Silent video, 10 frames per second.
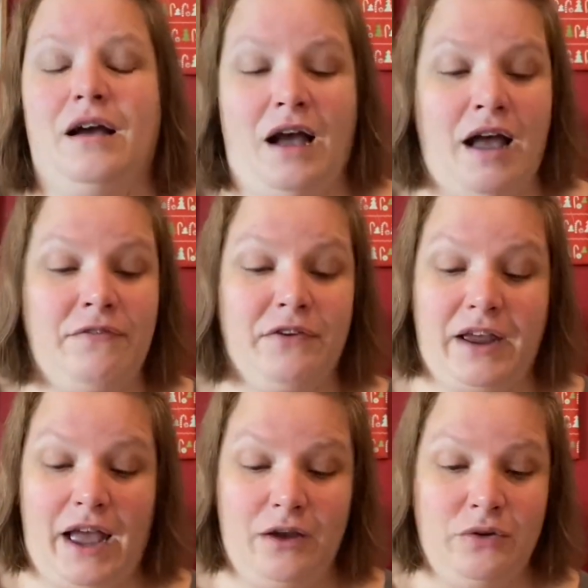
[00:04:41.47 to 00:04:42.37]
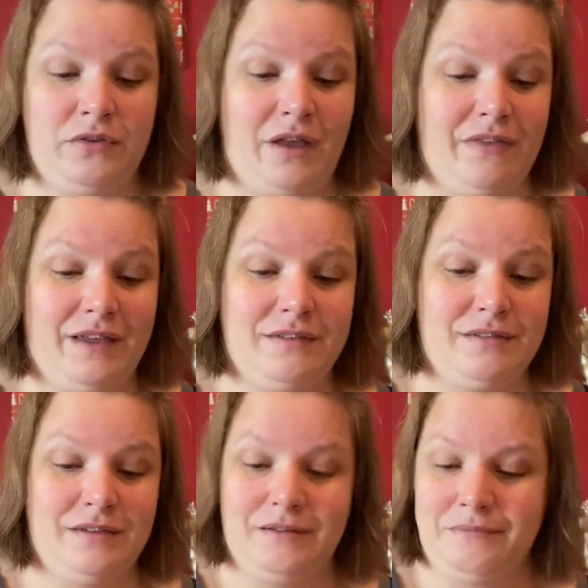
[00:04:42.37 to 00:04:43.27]
I forget who said
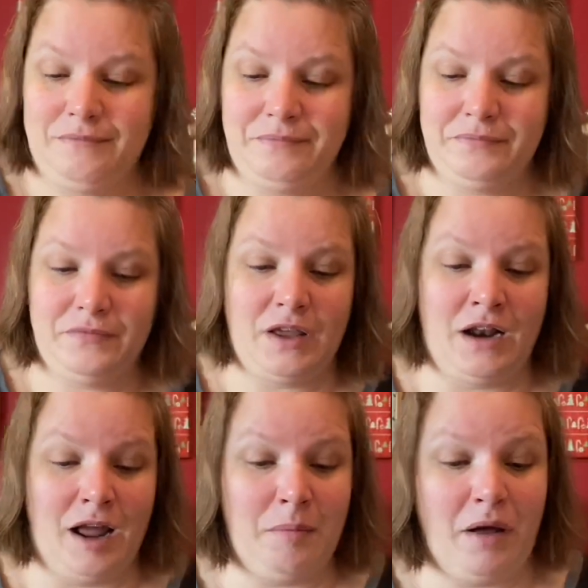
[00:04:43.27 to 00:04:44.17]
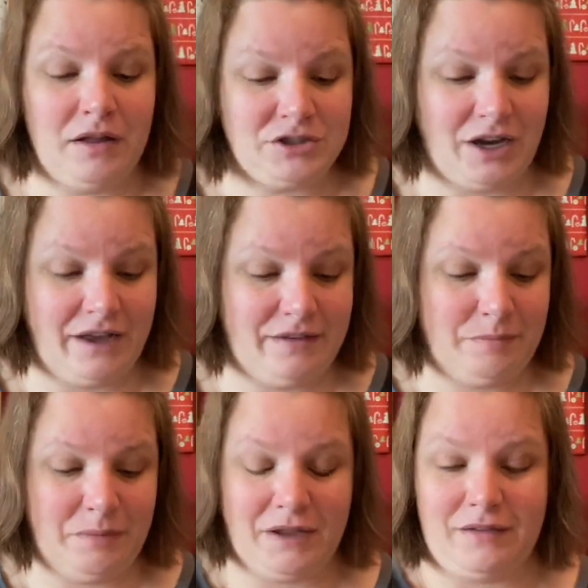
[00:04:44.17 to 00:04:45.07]
this, and I apologize
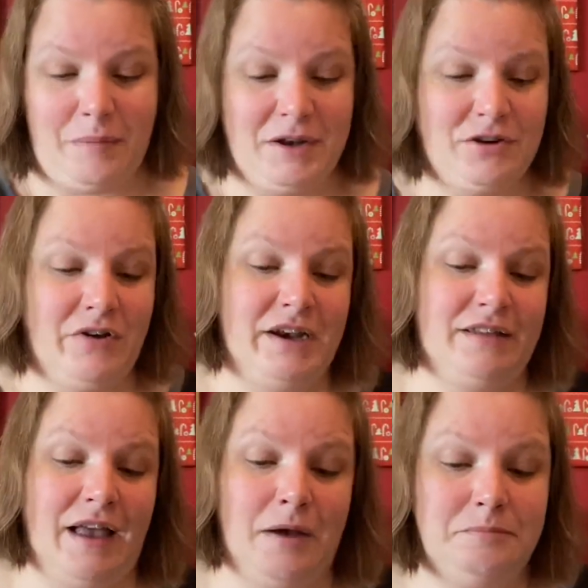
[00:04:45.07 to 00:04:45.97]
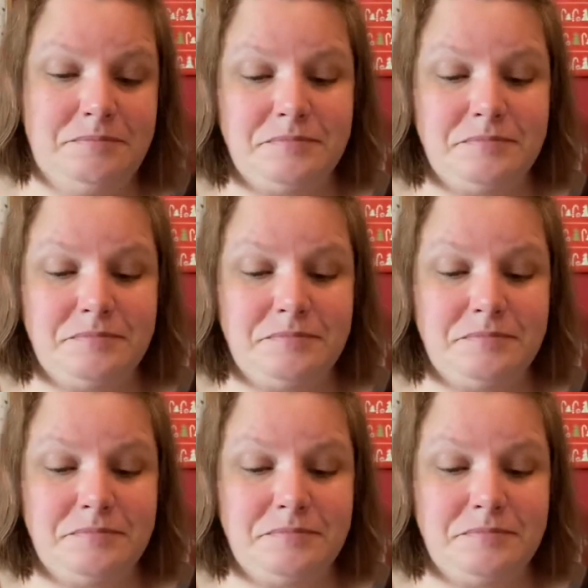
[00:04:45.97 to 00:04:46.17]
because I meant to write it down.